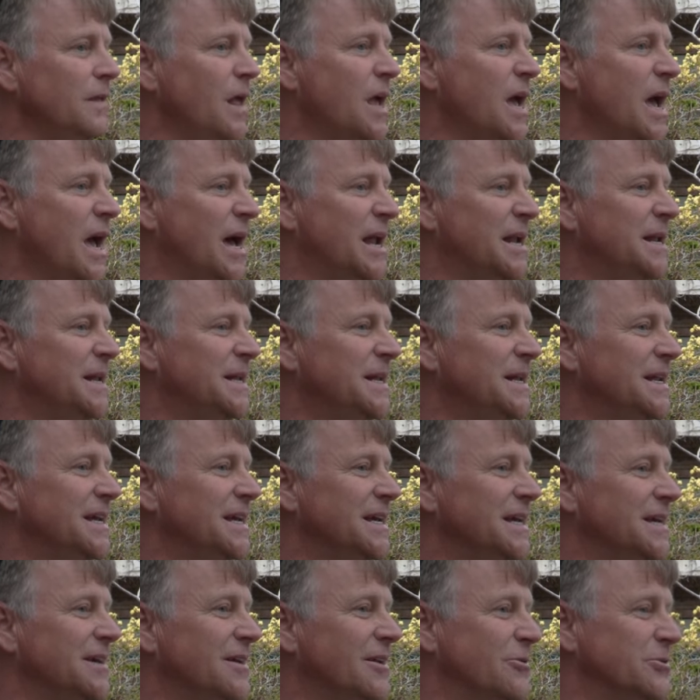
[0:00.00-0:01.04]
And
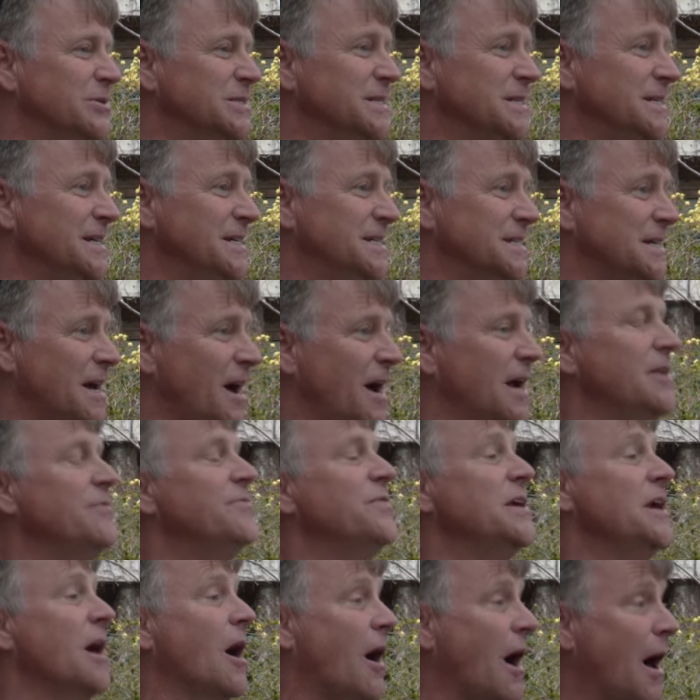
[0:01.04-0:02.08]
you know, it's it's kind
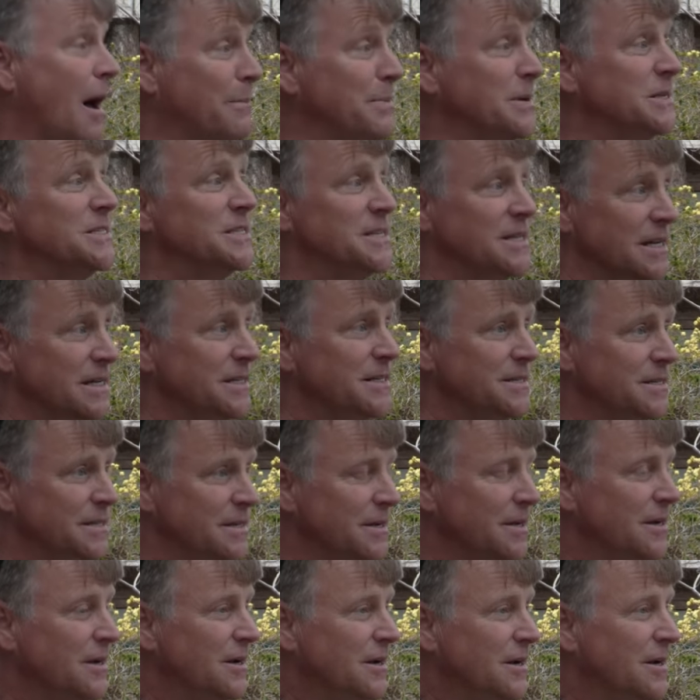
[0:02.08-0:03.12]
of the opposite
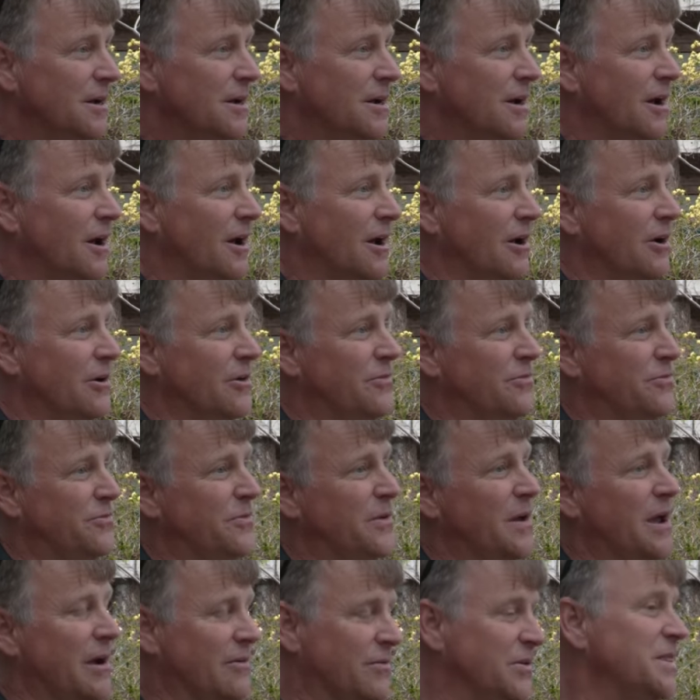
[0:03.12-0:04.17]

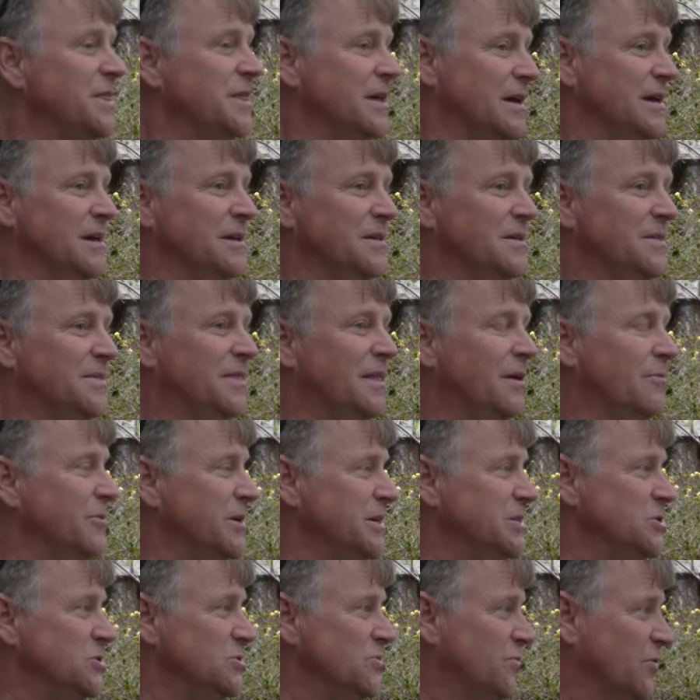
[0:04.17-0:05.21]
of everything that
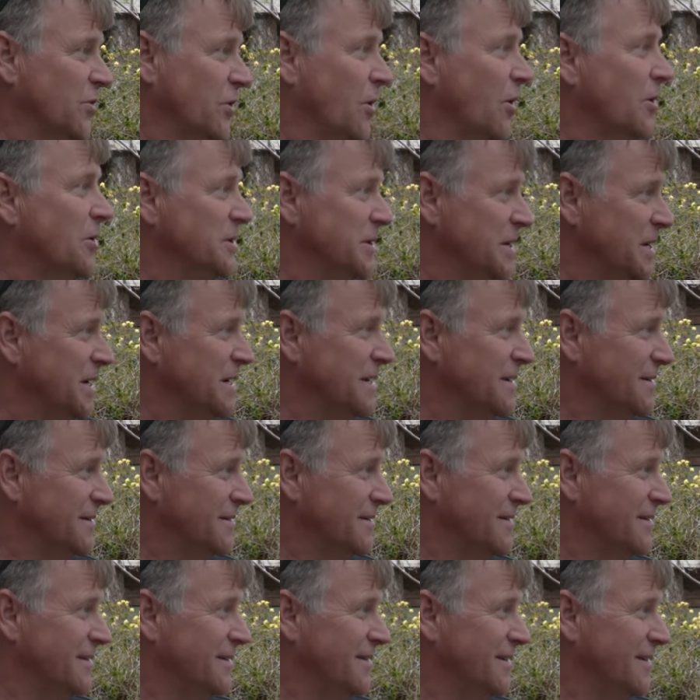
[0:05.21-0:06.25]
we do for gardening
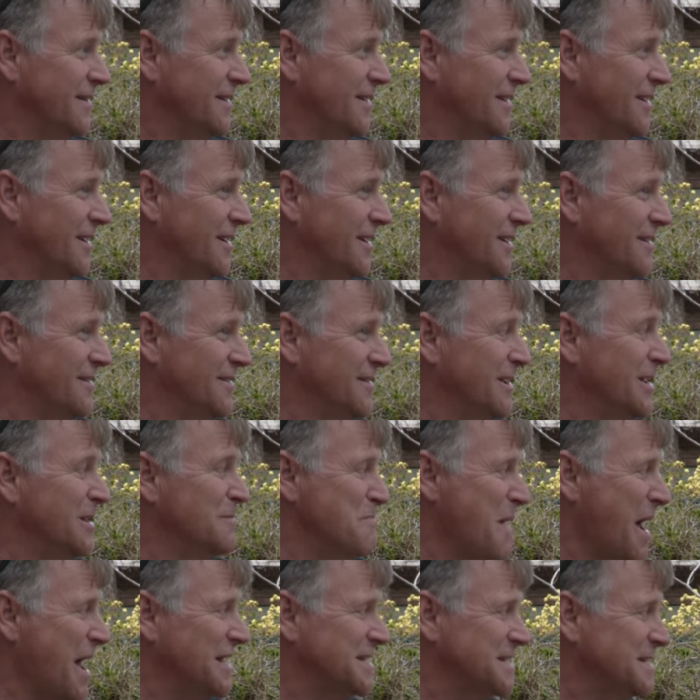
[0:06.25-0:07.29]
uh,
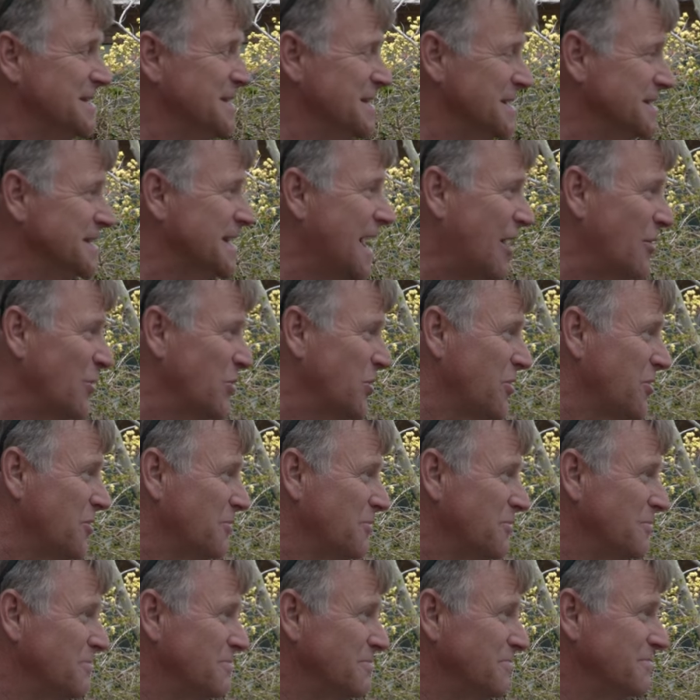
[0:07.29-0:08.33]
in mass in the South.
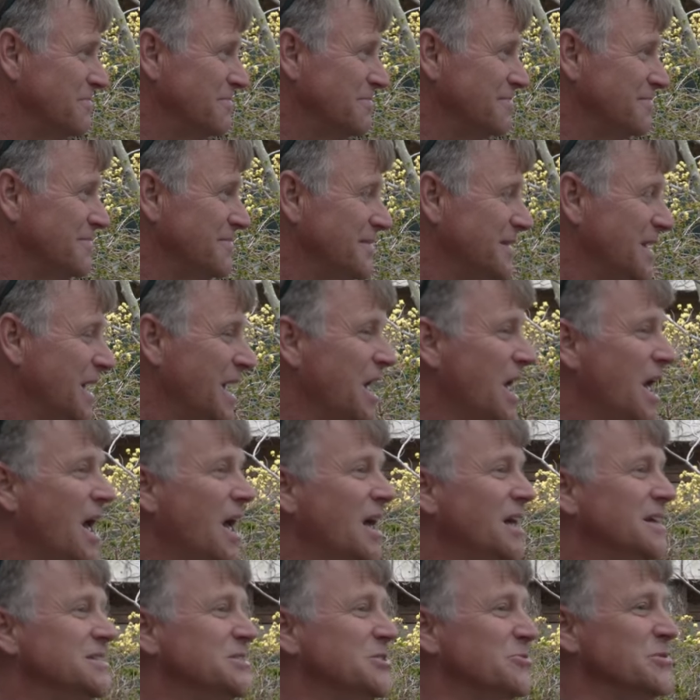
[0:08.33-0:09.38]

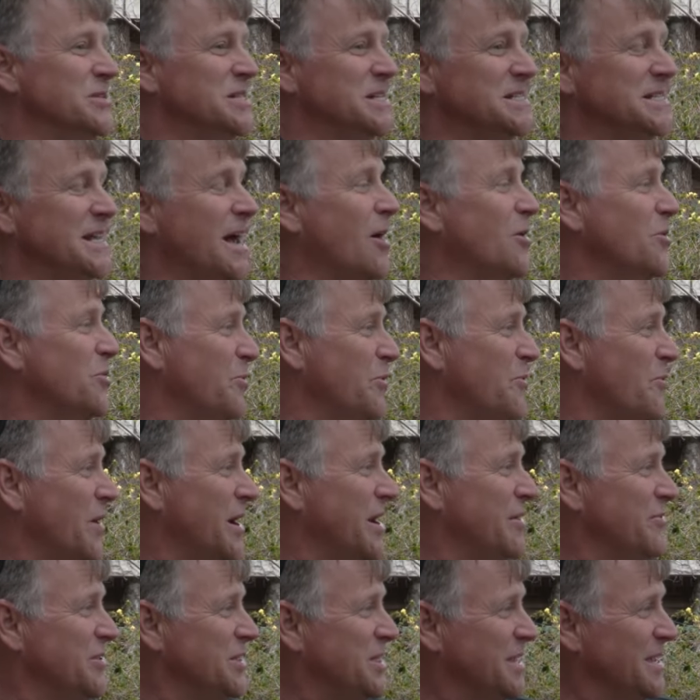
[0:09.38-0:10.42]
So in the South, we
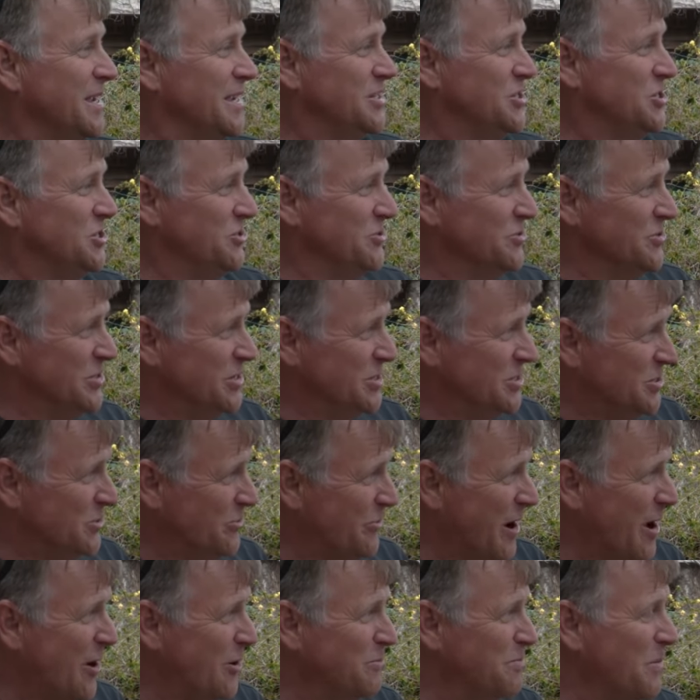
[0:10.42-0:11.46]
want everything sheared into
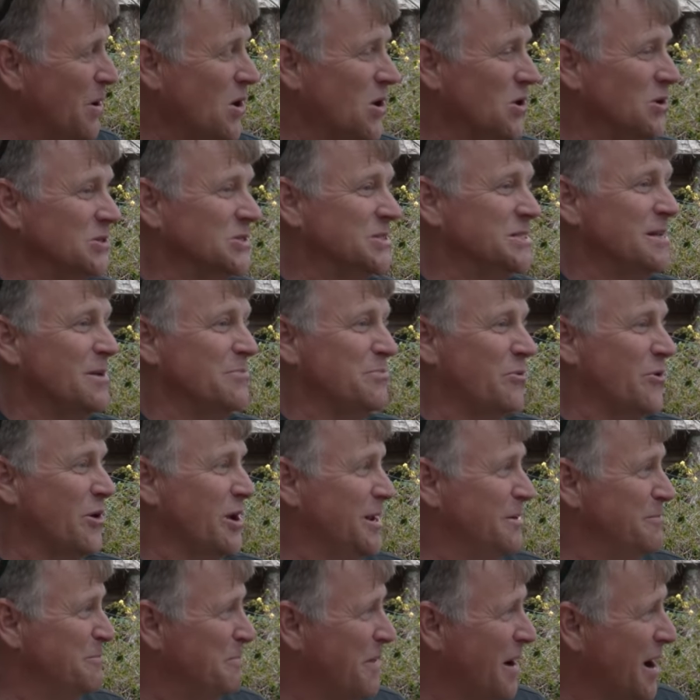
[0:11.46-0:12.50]
round balls,
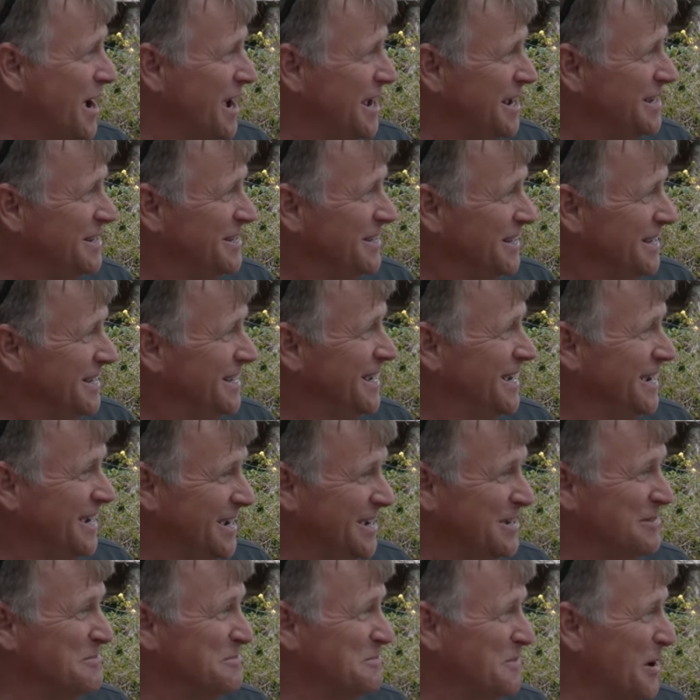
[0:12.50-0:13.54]
separated mm-hmm. by
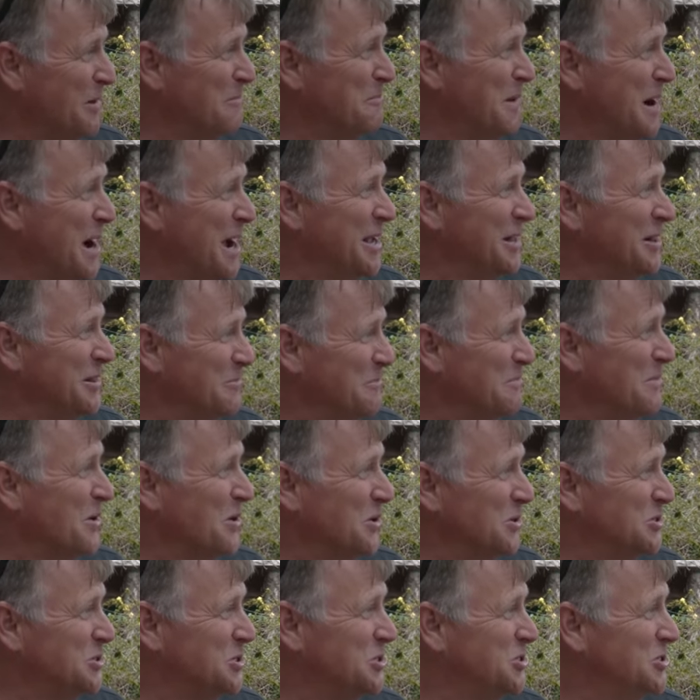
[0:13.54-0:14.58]
uh, a mile of
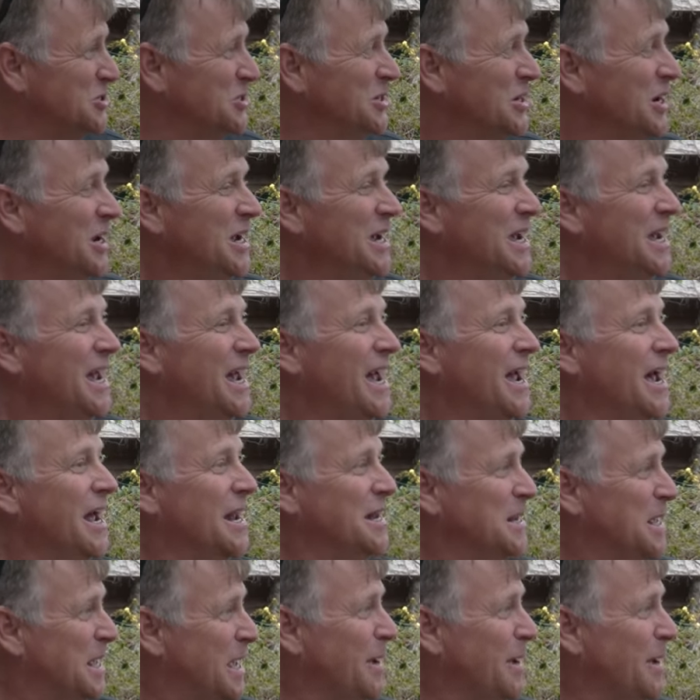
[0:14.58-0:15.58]
mulch mm-hmm. and